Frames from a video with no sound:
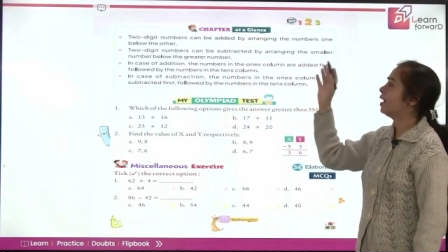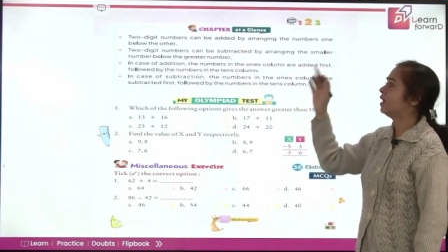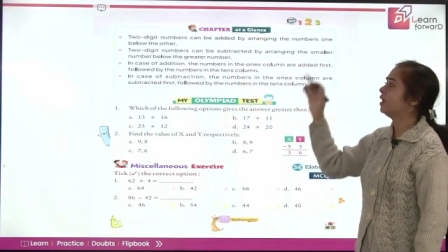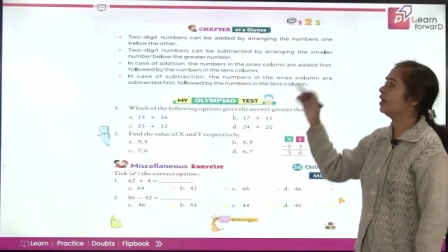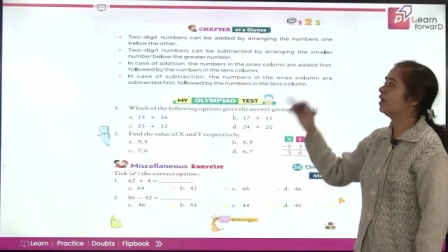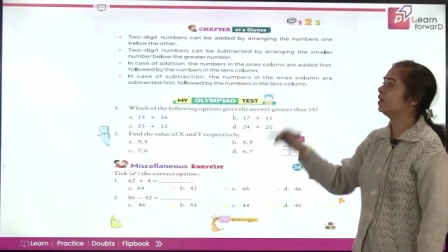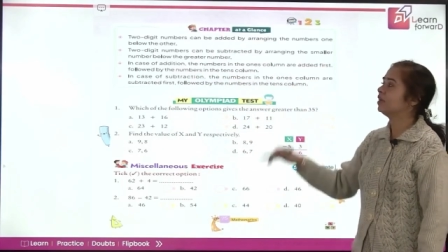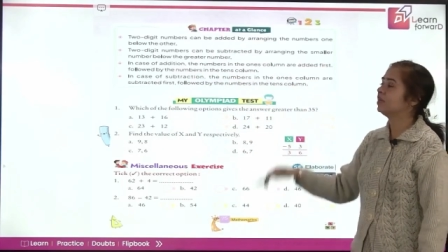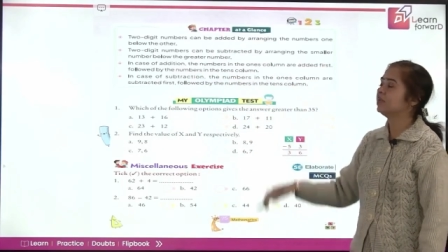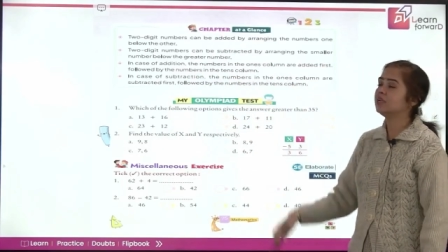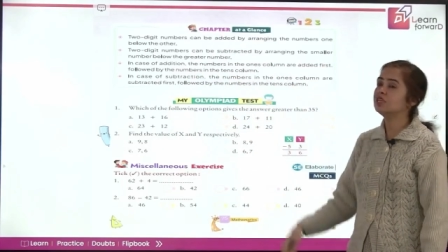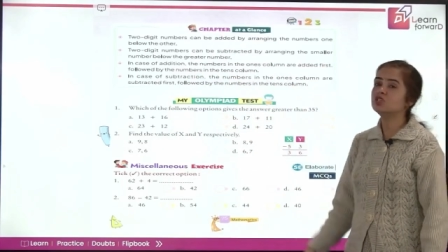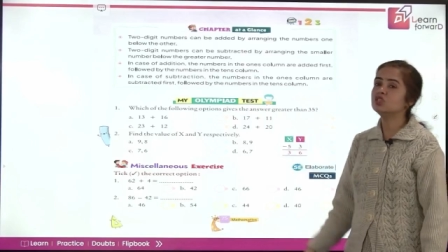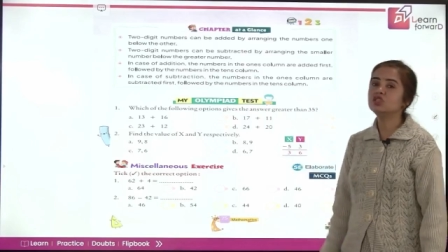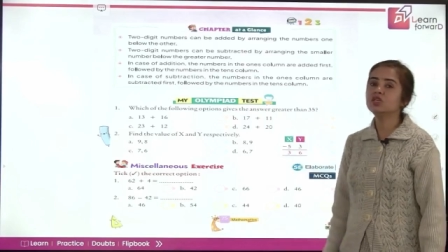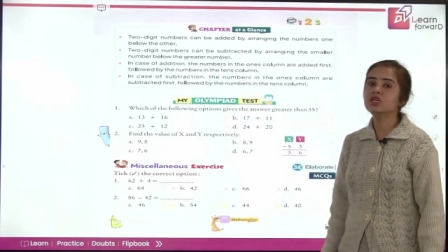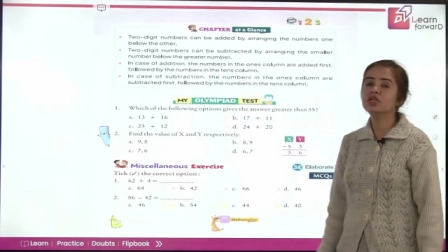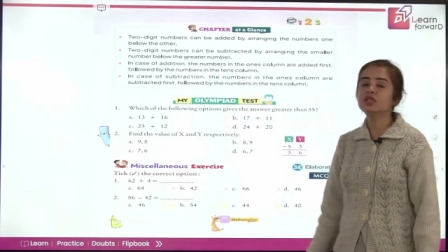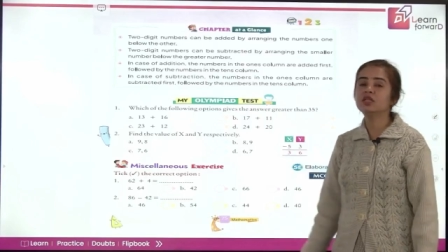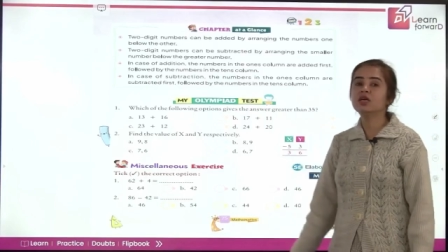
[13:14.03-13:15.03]
arranging
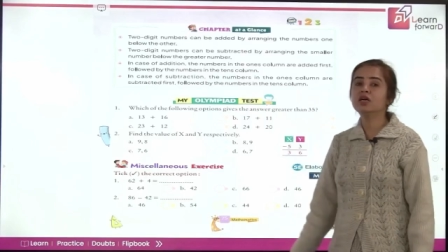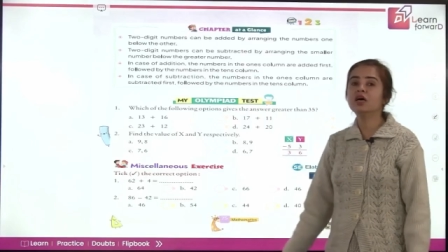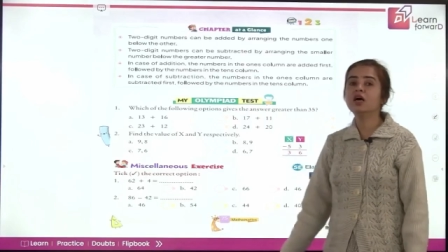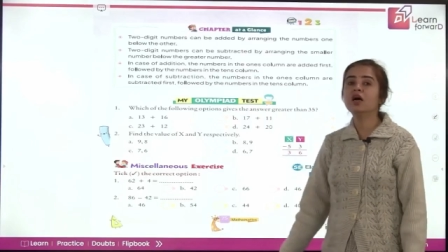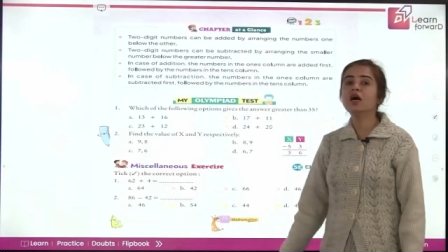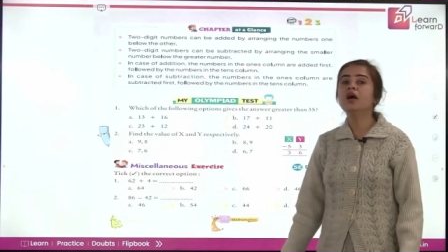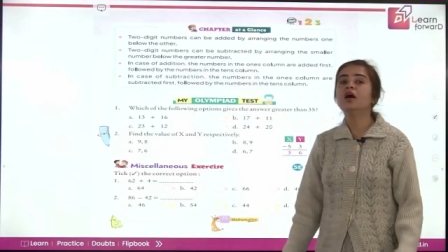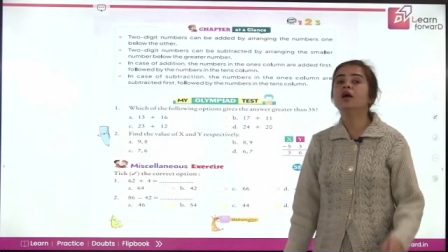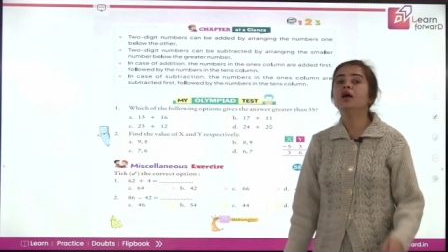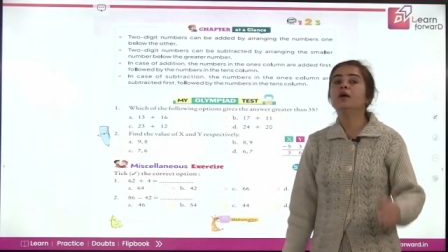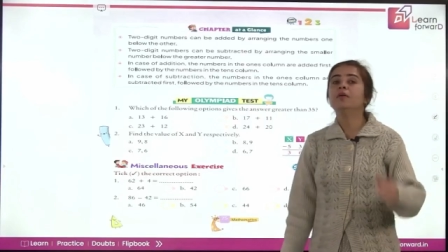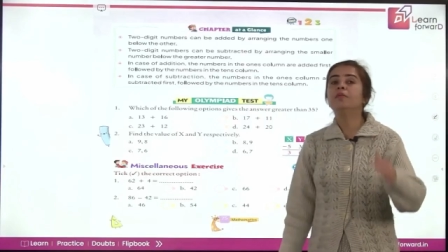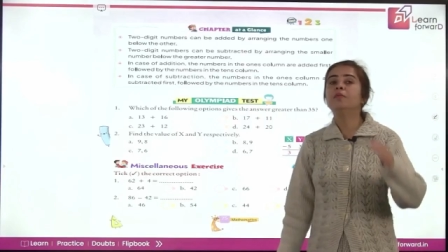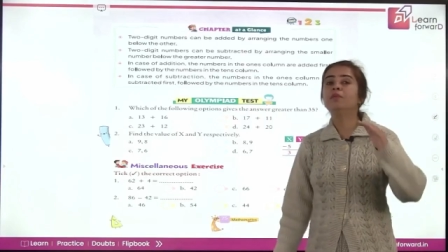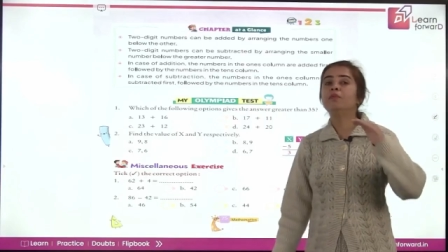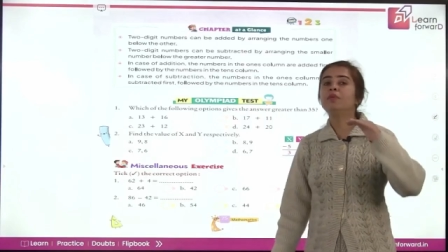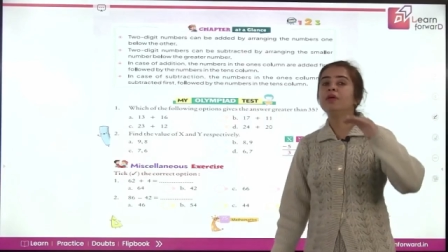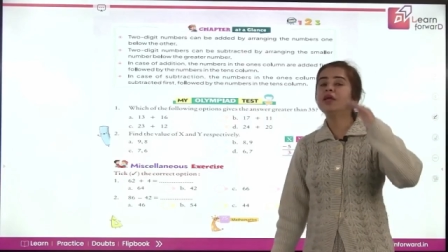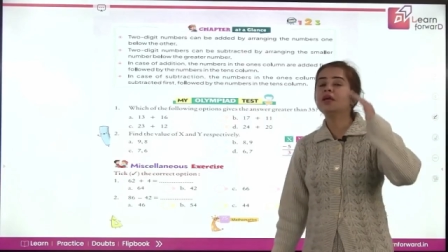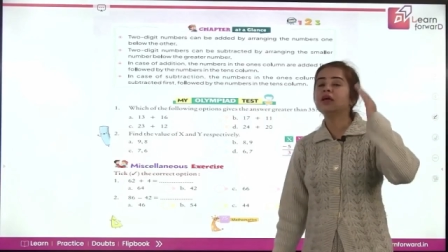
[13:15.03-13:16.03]
the
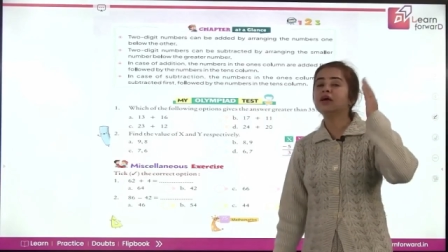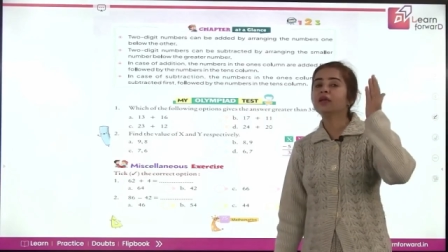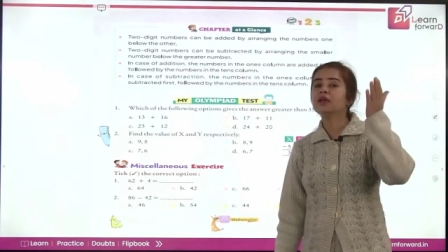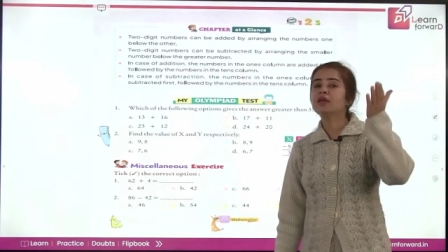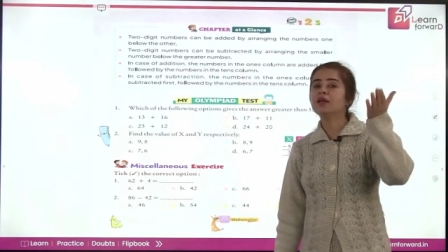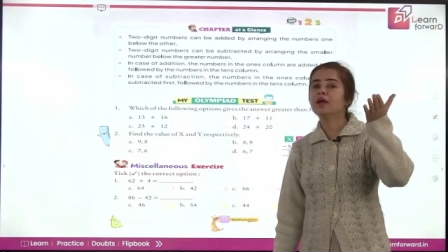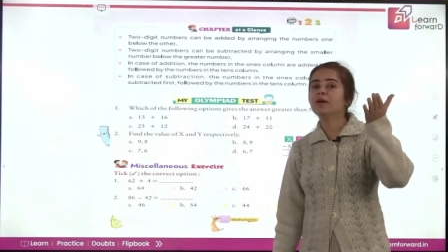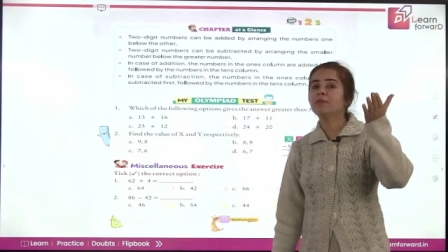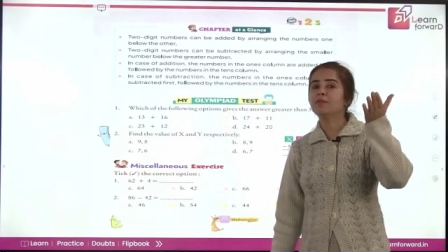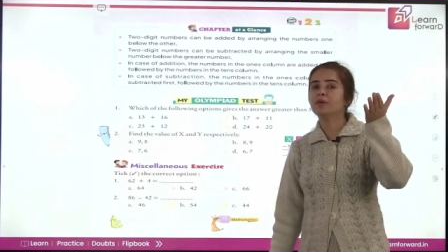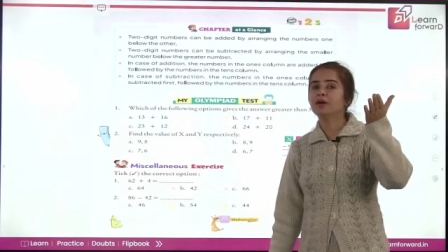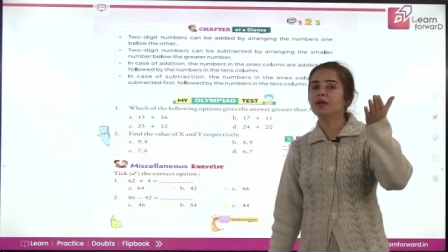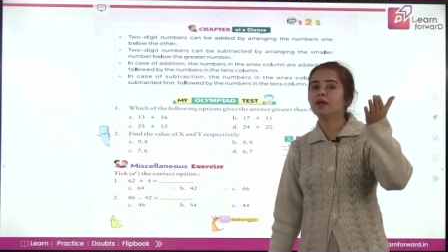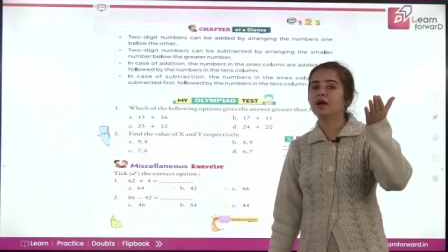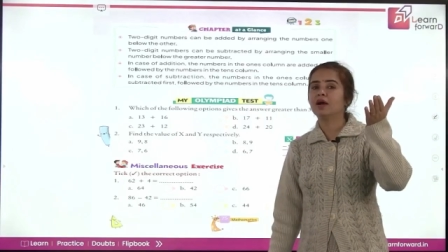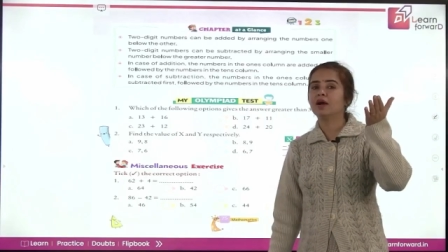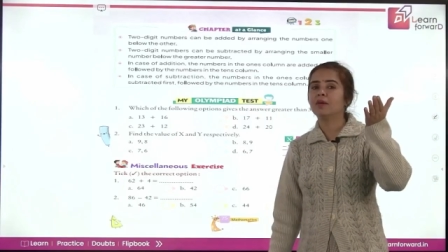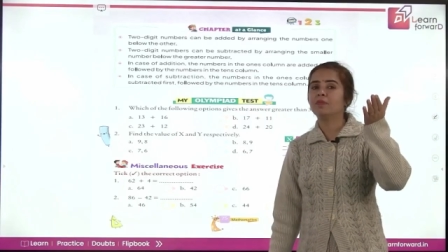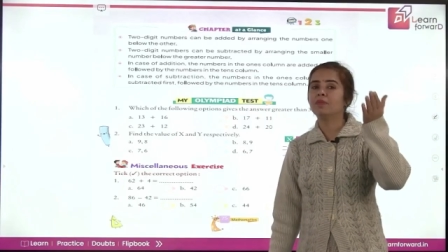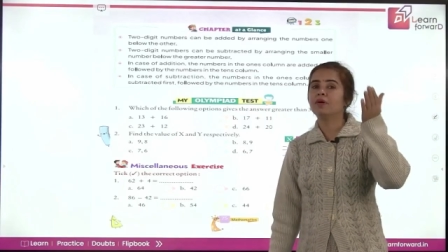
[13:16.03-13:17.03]
bigger number up